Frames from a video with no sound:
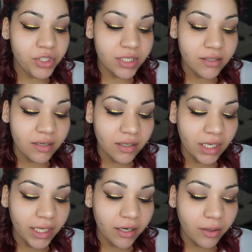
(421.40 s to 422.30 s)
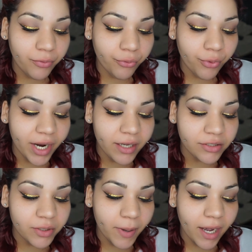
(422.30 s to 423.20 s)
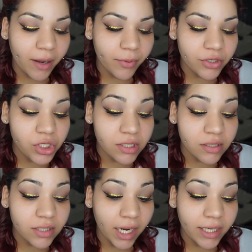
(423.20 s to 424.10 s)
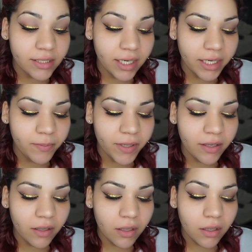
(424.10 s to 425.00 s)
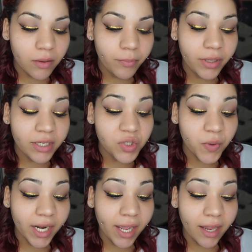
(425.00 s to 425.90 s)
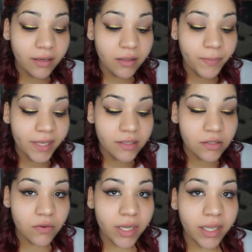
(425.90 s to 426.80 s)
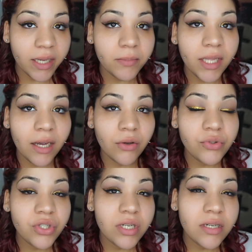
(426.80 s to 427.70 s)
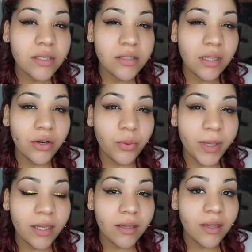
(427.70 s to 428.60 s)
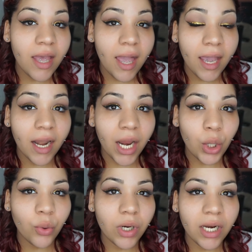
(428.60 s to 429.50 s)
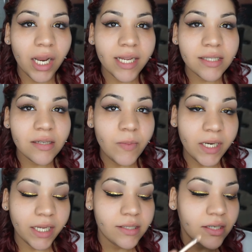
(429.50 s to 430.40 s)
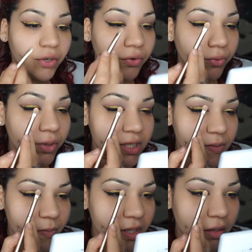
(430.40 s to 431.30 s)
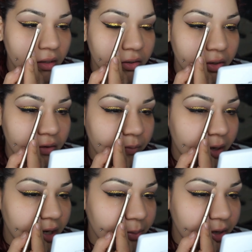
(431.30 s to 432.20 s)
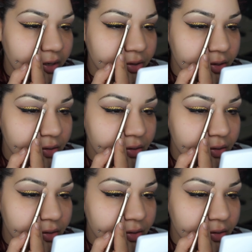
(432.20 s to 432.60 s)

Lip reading: just gonna clean up right under my eyebrows just a tiny bit, because when I added the pencil it came down just a little bit and I really like it to be nice and crispy underneath my eyebrows.